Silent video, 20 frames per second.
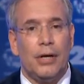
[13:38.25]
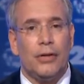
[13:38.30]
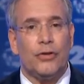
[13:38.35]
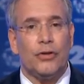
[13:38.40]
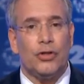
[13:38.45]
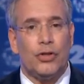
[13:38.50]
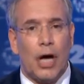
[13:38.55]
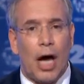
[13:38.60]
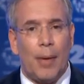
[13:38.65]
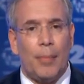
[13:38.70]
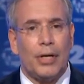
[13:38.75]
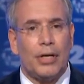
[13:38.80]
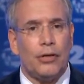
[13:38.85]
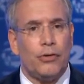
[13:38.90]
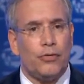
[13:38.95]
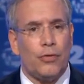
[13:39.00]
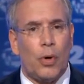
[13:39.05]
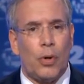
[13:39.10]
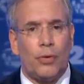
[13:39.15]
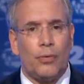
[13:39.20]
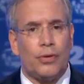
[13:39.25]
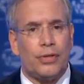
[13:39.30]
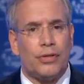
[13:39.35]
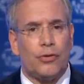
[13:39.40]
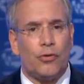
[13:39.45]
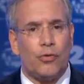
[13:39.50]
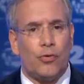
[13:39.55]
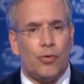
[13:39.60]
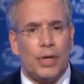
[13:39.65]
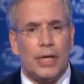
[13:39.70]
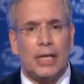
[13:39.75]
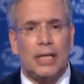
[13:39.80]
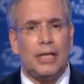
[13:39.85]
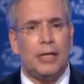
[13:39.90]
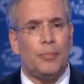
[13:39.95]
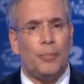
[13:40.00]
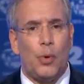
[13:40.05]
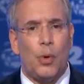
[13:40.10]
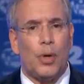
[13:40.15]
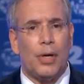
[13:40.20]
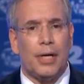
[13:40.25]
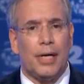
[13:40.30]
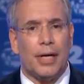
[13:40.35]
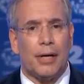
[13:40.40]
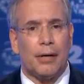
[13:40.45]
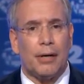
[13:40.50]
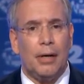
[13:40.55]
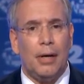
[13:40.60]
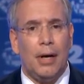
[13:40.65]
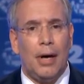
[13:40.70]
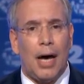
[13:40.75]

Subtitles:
The job of controller is critically important here.